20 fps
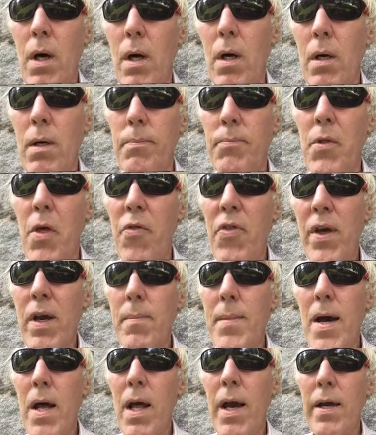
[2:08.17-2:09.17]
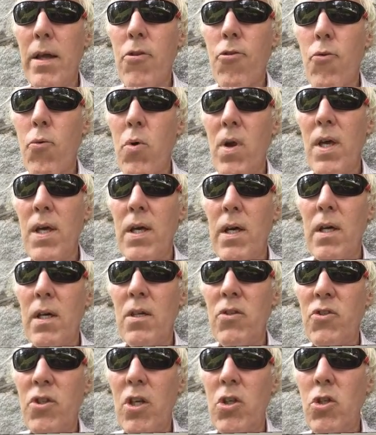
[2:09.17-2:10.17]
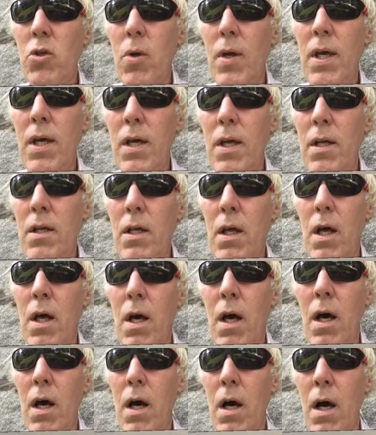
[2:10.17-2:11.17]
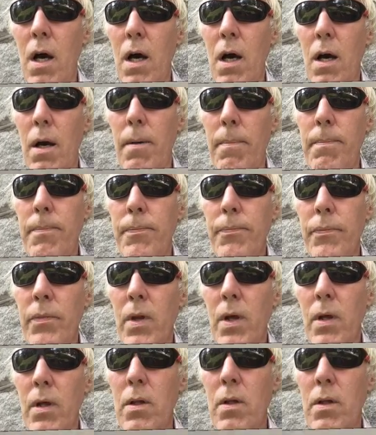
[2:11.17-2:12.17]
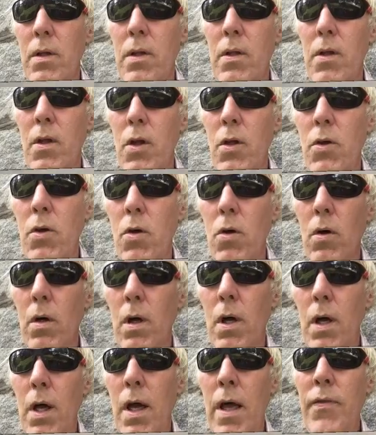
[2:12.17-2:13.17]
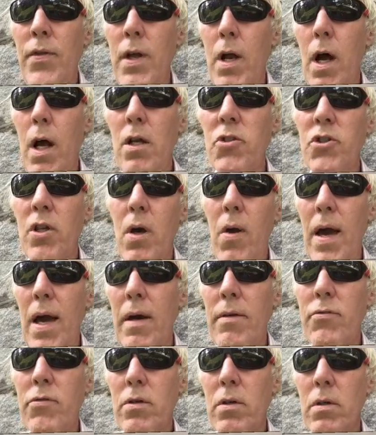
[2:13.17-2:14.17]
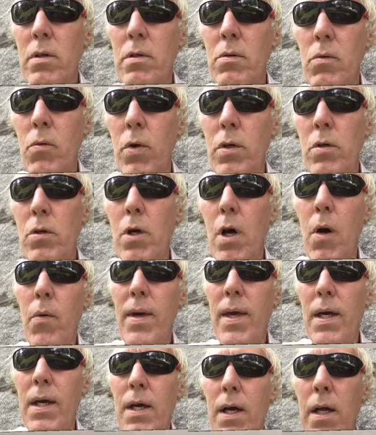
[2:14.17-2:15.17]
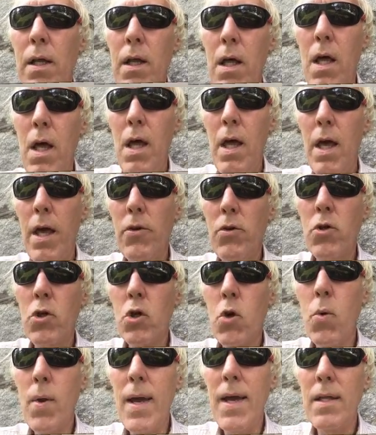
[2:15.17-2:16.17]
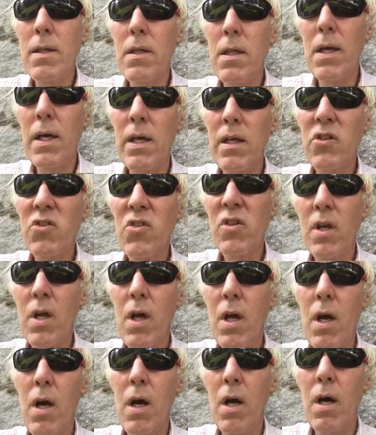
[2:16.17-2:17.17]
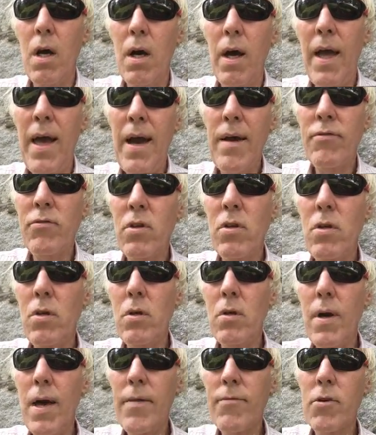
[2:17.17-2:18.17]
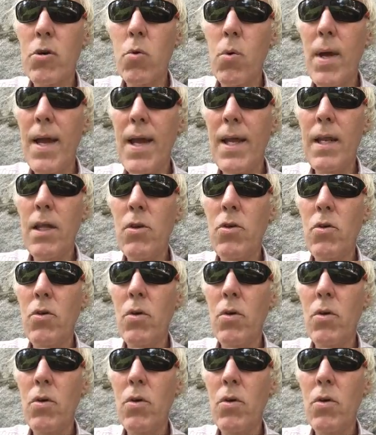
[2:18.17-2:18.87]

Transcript: The thing about i3 is that you hit and then also after, when you go in and you create this, after you have created